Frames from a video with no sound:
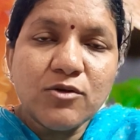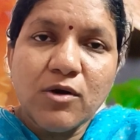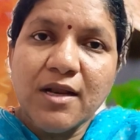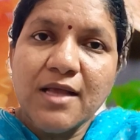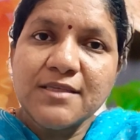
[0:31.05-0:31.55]

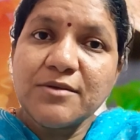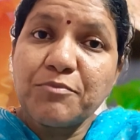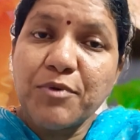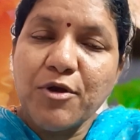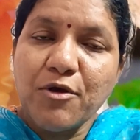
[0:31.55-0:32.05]
called as a
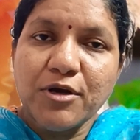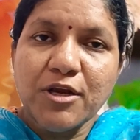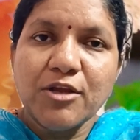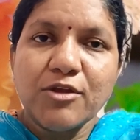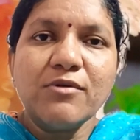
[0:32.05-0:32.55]

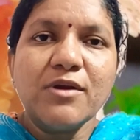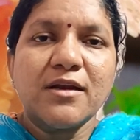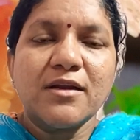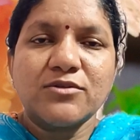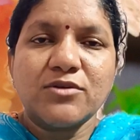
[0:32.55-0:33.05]
priority queue
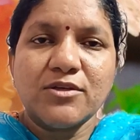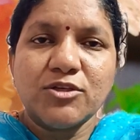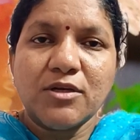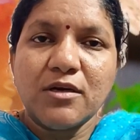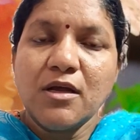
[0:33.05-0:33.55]
data
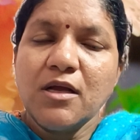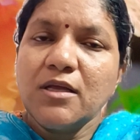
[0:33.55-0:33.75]
structure.